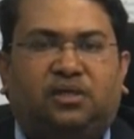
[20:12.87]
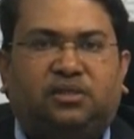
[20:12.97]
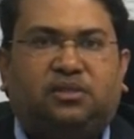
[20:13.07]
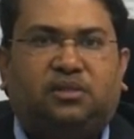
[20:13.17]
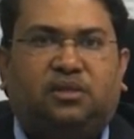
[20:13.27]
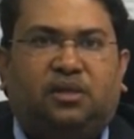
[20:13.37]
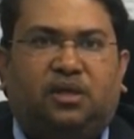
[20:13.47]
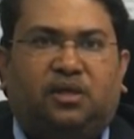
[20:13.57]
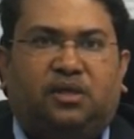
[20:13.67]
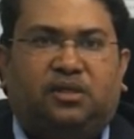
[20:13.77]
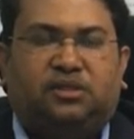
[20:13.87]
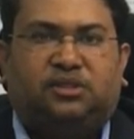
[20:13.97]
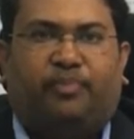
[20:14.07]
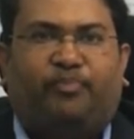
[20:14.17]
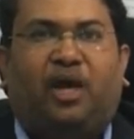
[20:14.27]
is
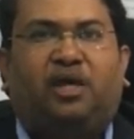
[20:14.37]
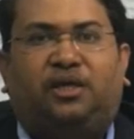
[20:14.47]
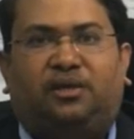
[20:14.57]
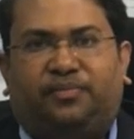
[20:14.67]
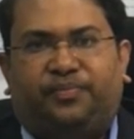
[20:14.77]
supply.